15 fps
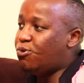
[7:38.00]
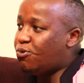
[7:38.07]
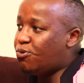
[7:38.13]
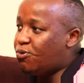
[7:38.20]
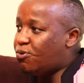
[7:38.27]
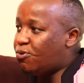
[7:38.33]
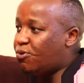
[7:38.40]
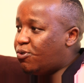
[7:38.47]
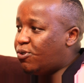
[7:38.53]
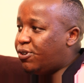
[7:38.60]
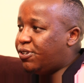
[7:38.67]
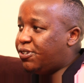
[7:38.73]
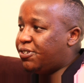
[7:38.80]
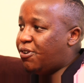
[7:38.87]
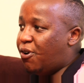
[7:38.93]
all
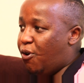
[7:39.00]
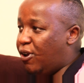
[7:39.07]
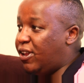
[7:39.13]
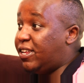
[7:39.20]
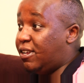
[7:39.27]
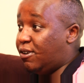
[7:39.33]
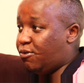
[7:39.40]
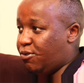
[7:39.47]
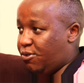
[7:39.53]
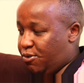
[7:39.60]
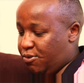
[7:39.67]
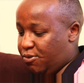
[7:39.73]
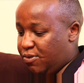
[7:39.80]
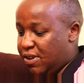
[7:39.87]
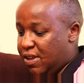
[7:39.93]
Kikuyu.
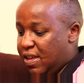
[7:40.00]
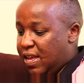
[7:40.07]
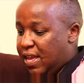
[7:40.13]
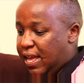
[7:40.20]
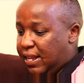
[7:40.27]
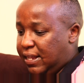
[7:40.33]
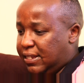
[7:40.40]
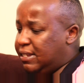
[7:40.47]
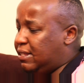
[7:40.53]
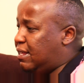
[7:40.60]
Yes. Did